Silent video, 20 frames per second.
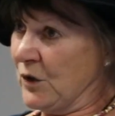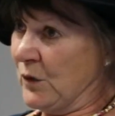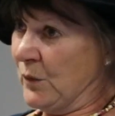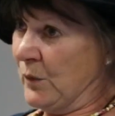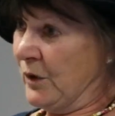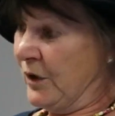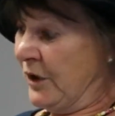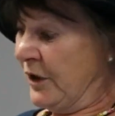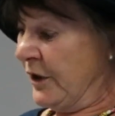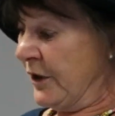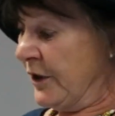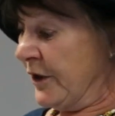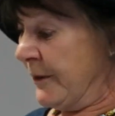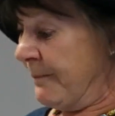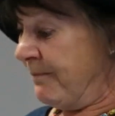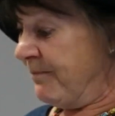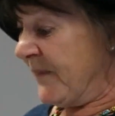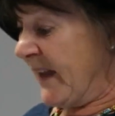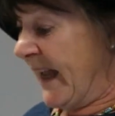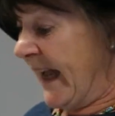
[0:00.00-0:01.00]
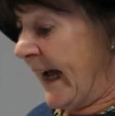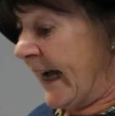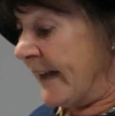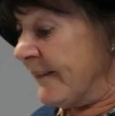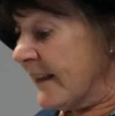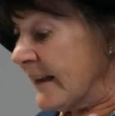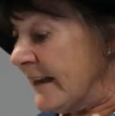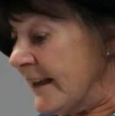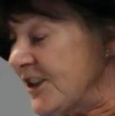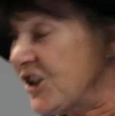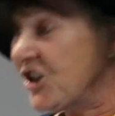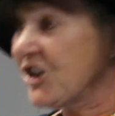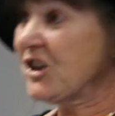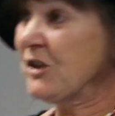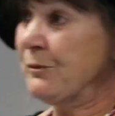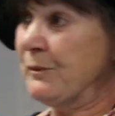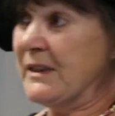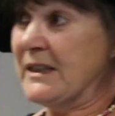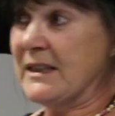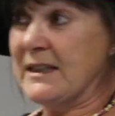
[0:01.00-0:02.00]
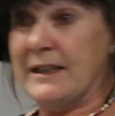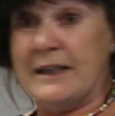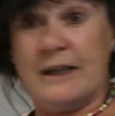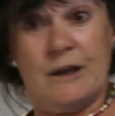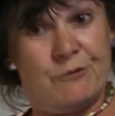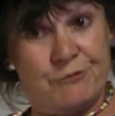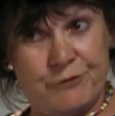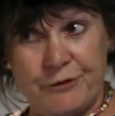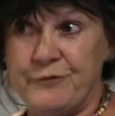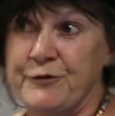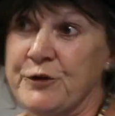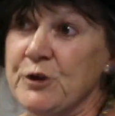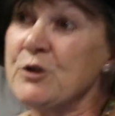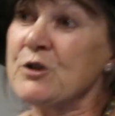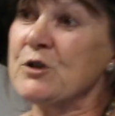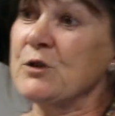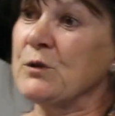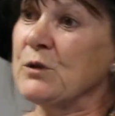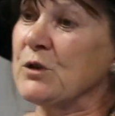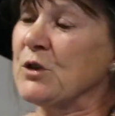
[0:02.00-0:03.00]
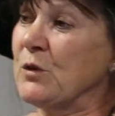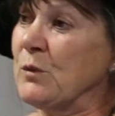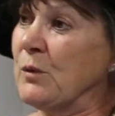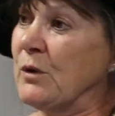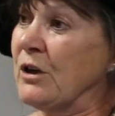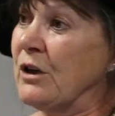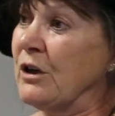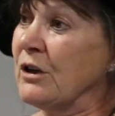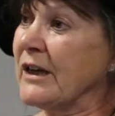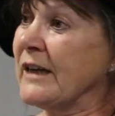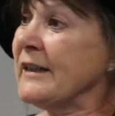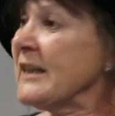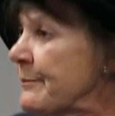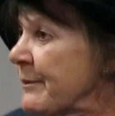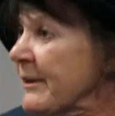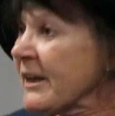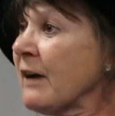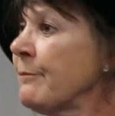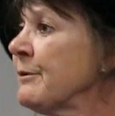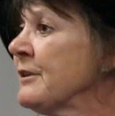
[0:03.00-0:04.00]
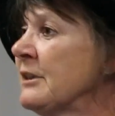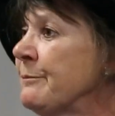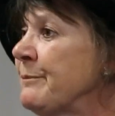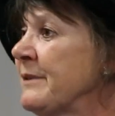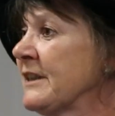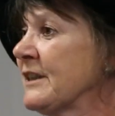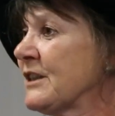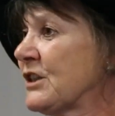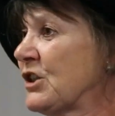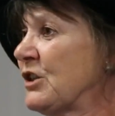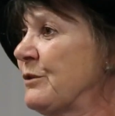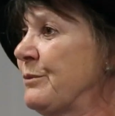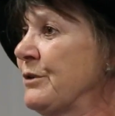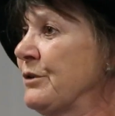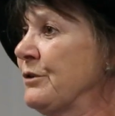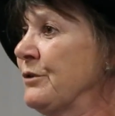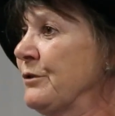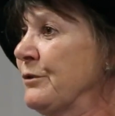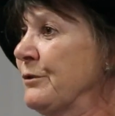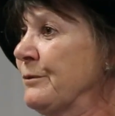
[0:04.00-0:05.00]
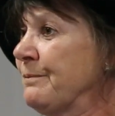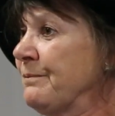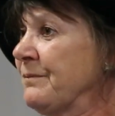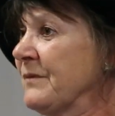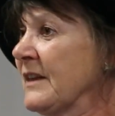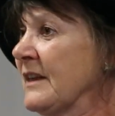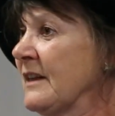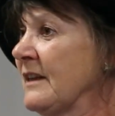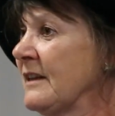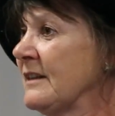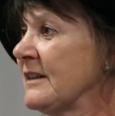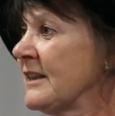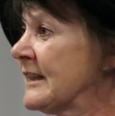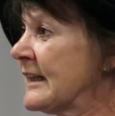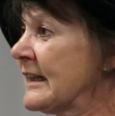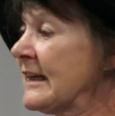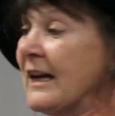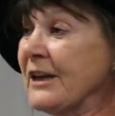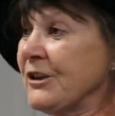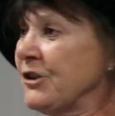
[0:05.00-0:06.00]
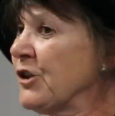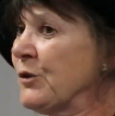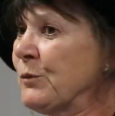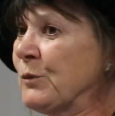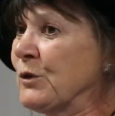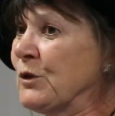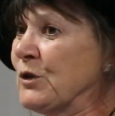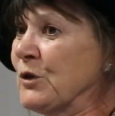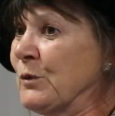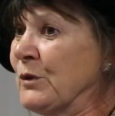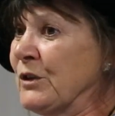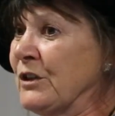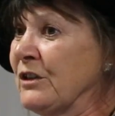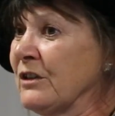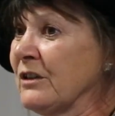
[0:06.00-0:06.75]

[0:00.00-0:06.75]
to work and the legitimacy of refusal to work. And it's becoming the biggest taboo to declare you don't want to work.